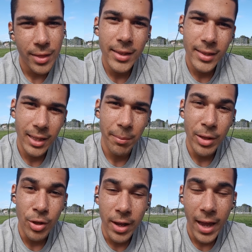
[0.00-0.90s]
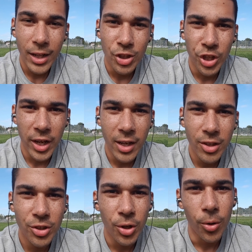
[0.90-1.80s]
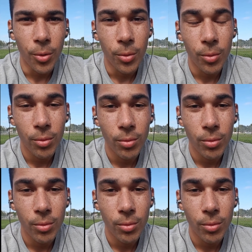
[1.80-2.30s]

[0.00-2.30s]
this is something you can't change, so